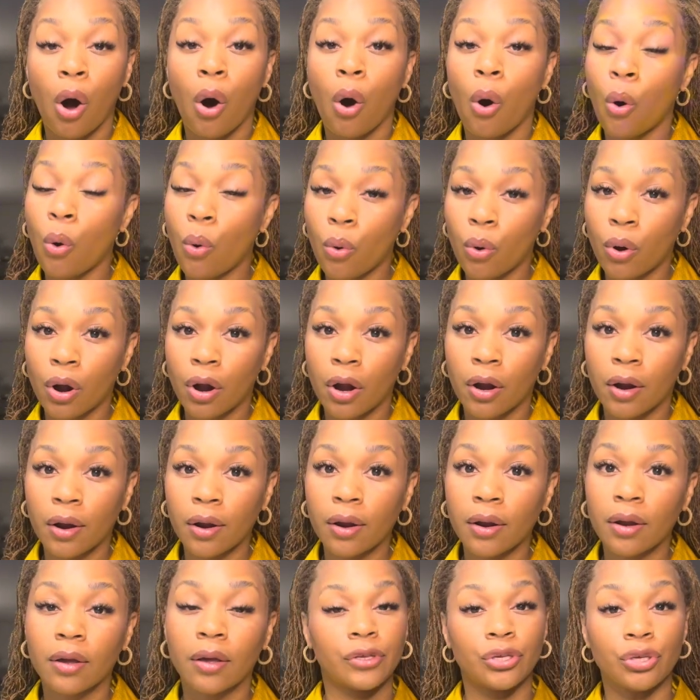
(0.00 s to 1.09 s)

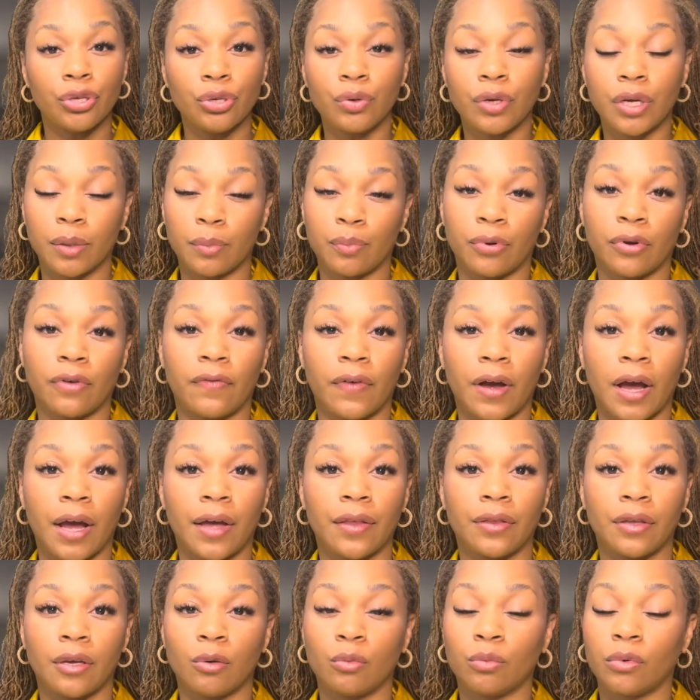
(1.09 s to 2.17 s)
Or you can provide
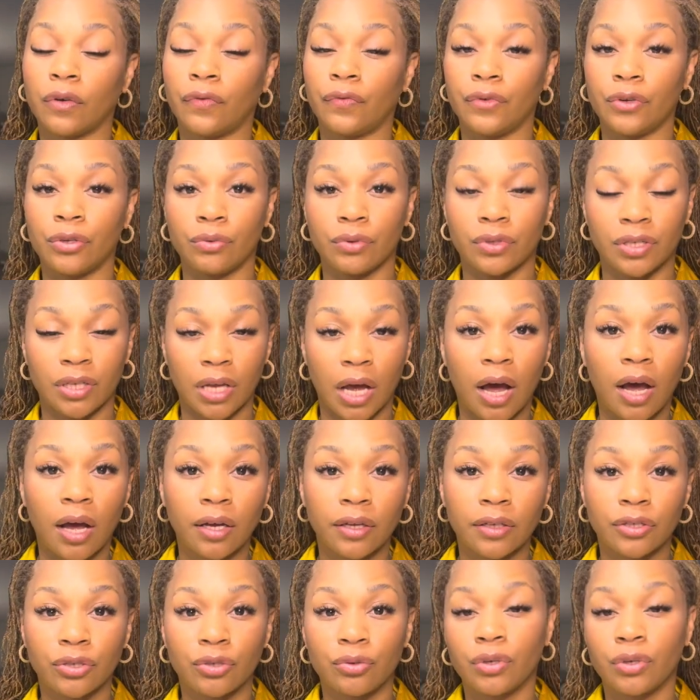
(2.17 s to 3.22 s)
them with new socks.